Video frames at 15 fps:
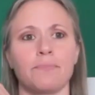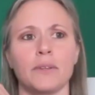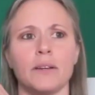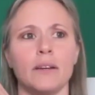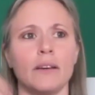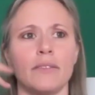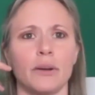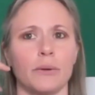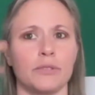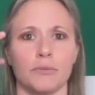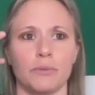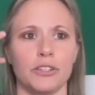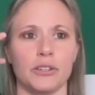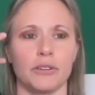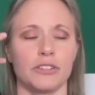There was
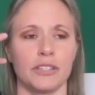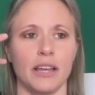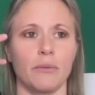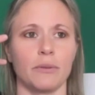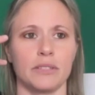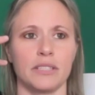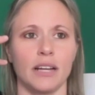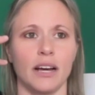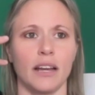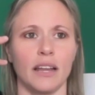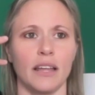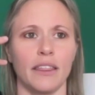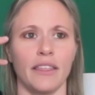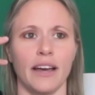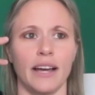research that was done
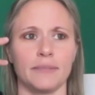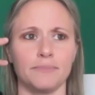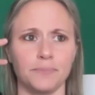that